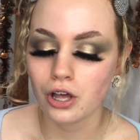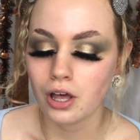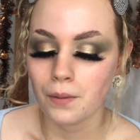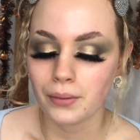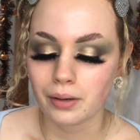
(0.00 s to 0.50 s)

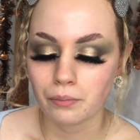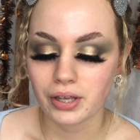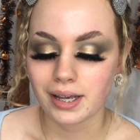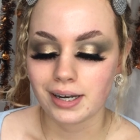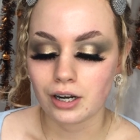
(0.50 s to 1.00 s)
But I'm
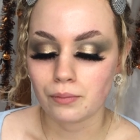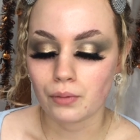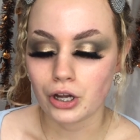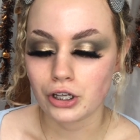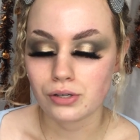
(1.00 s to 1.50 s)
thinking I might
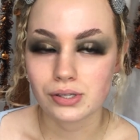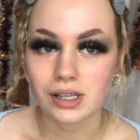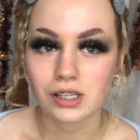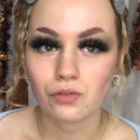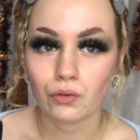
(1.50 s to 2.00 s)
use this
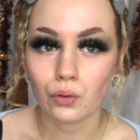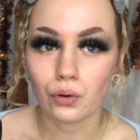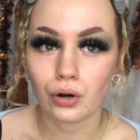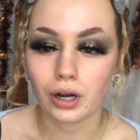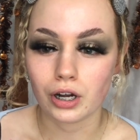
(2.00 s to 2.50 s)

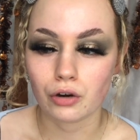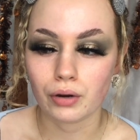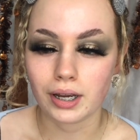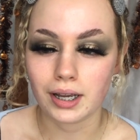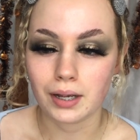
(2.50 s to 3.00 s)
for
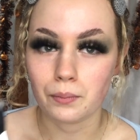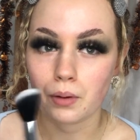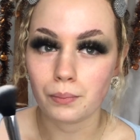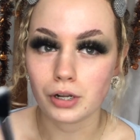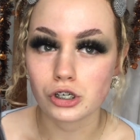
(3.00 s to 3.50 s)
cream,
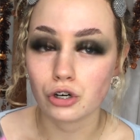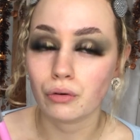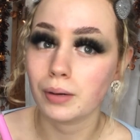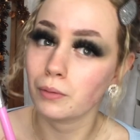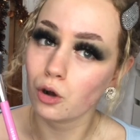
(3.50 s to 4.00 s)
blush and
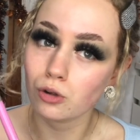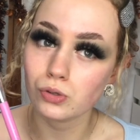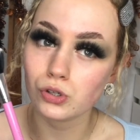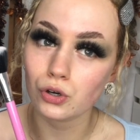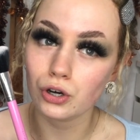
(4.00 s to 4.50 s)
cream
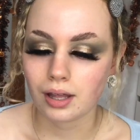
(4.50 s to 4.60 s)
contour.